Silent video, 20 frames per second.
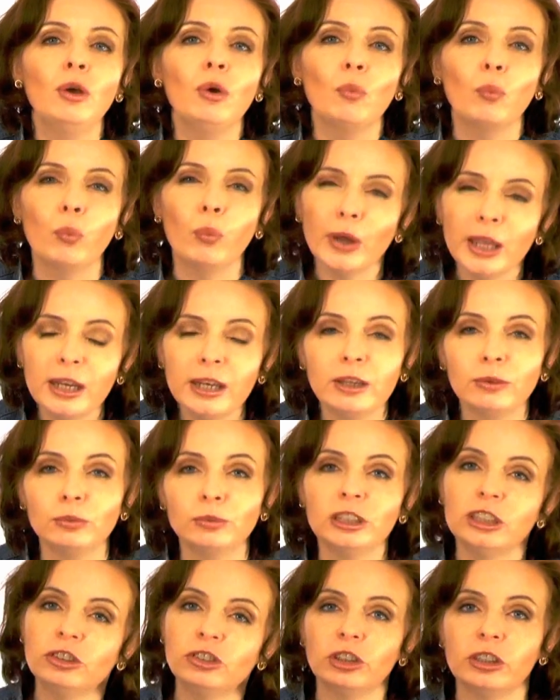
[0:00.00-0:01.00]
when it
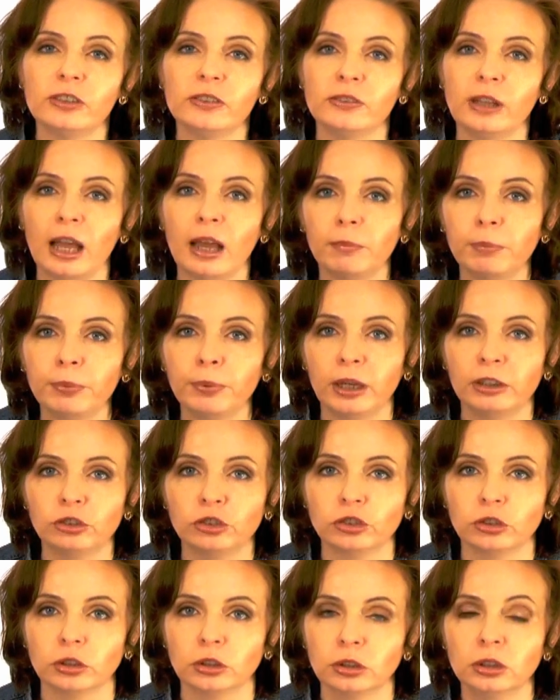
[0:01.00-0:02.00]
reaches that
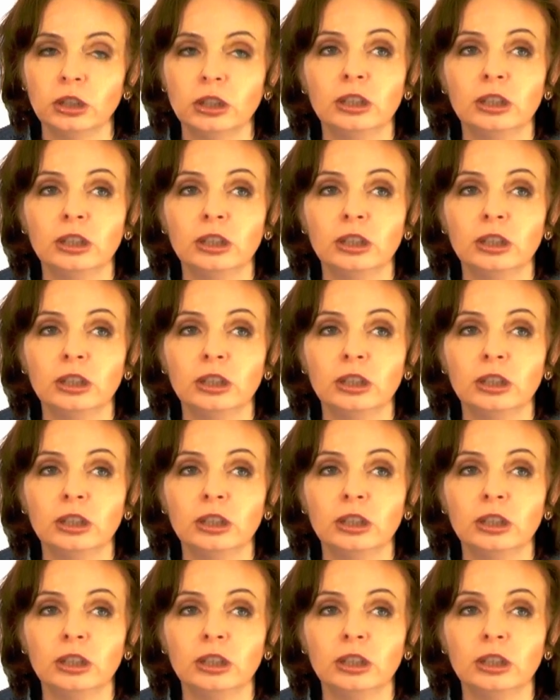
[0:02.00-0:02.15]
pressure,